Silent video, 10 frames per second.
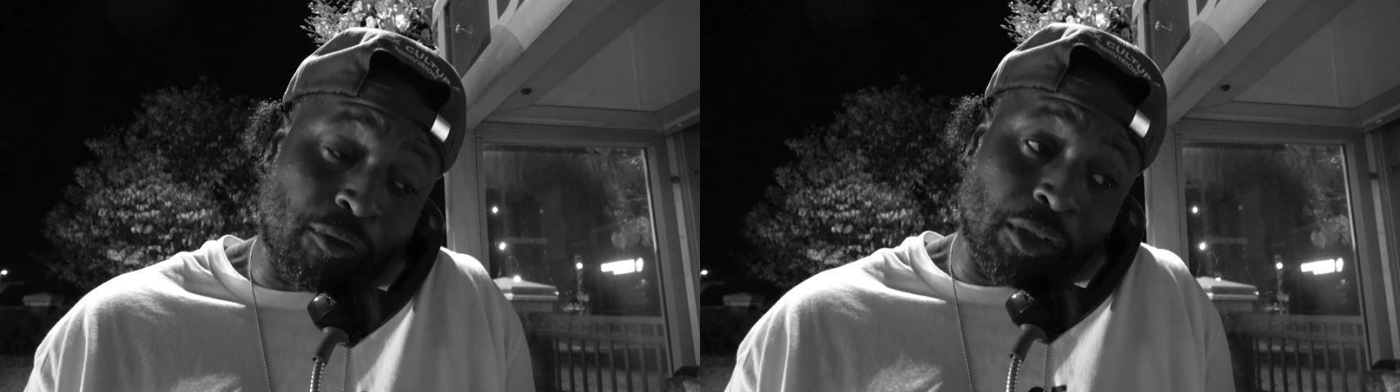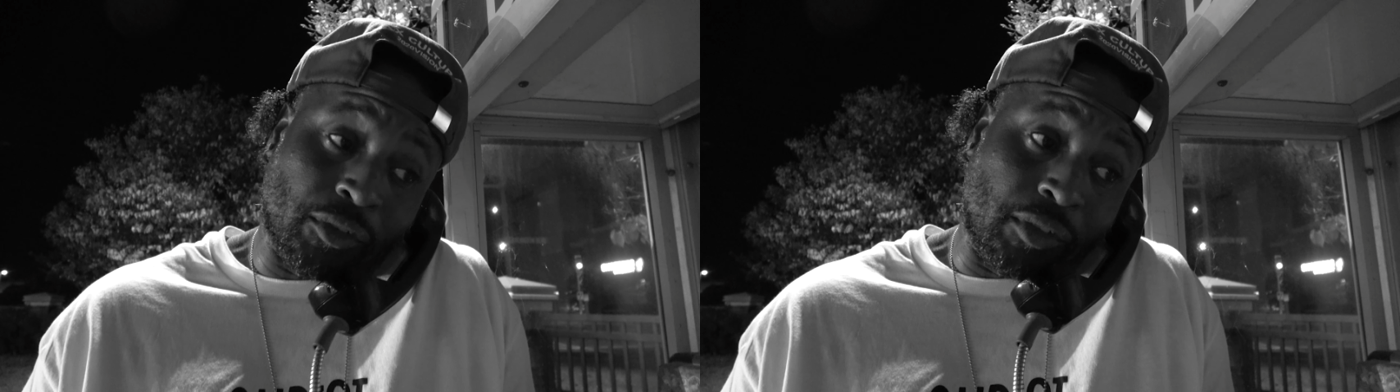
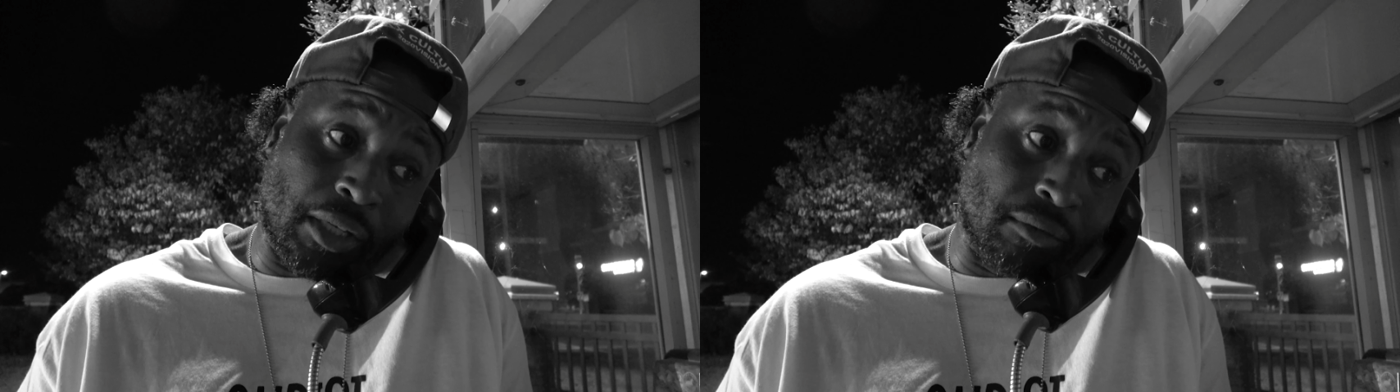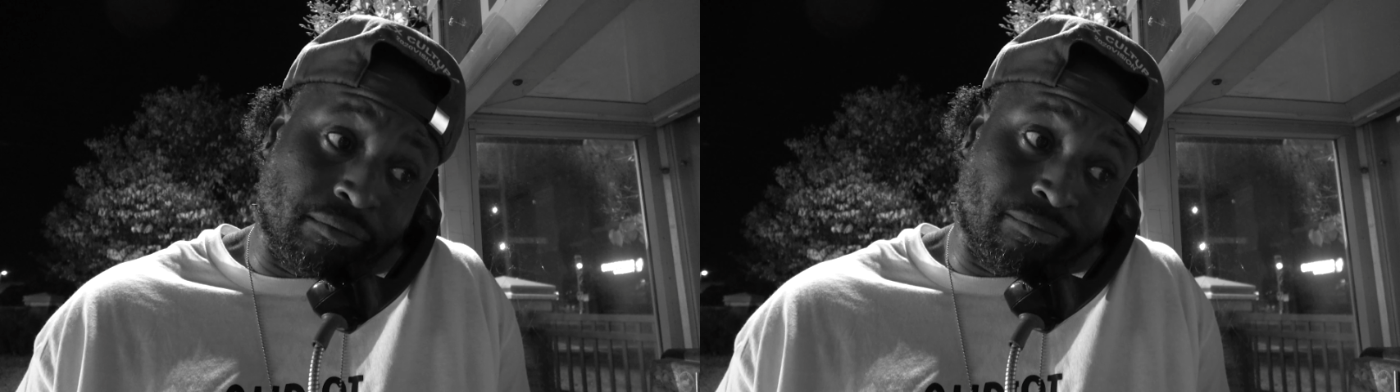friends are
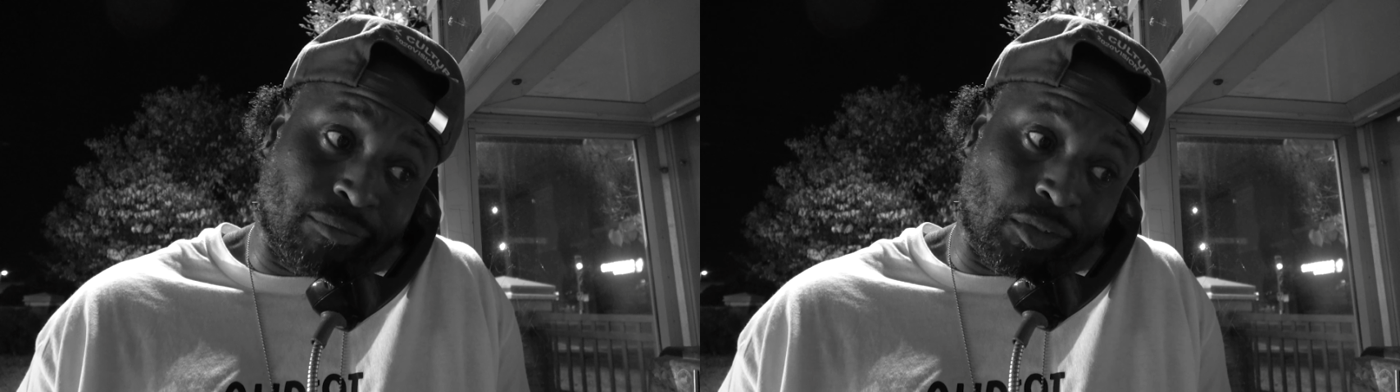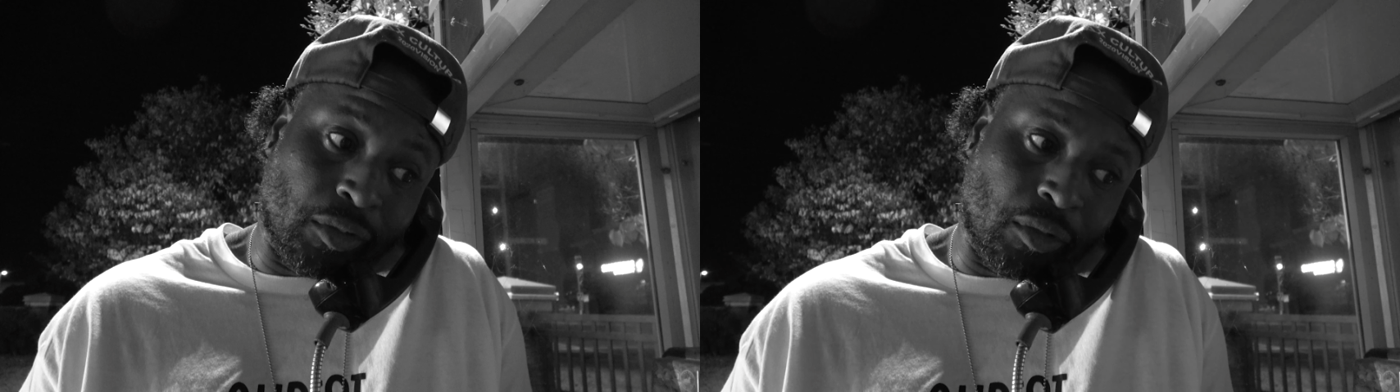dead.
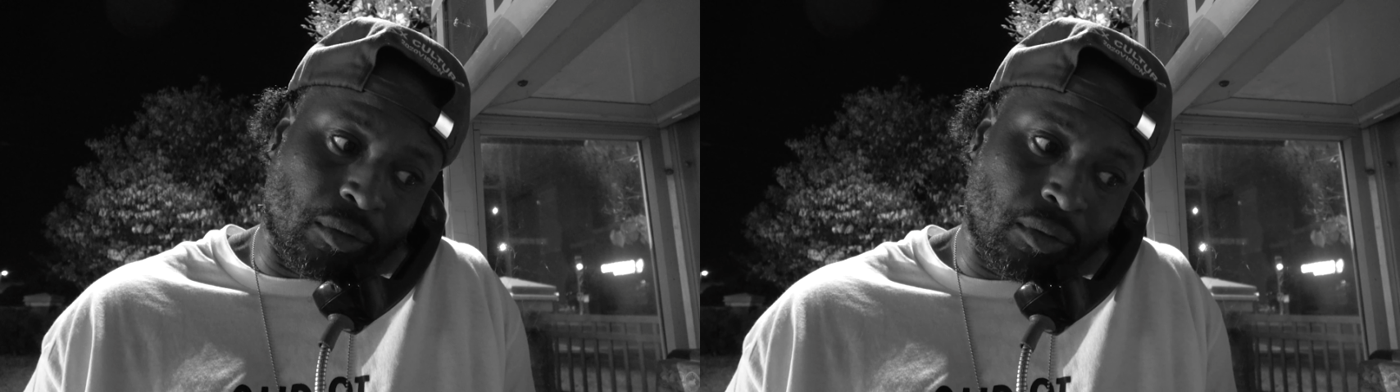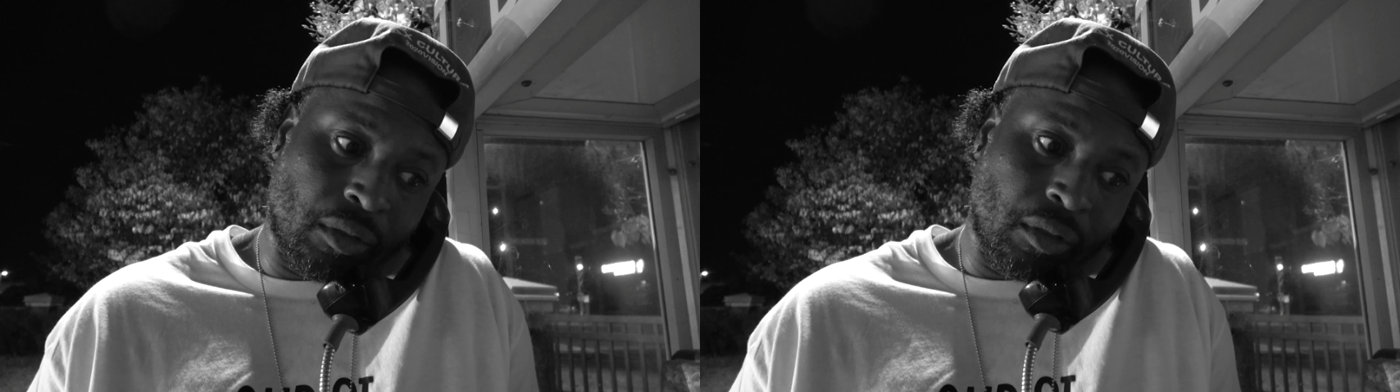So.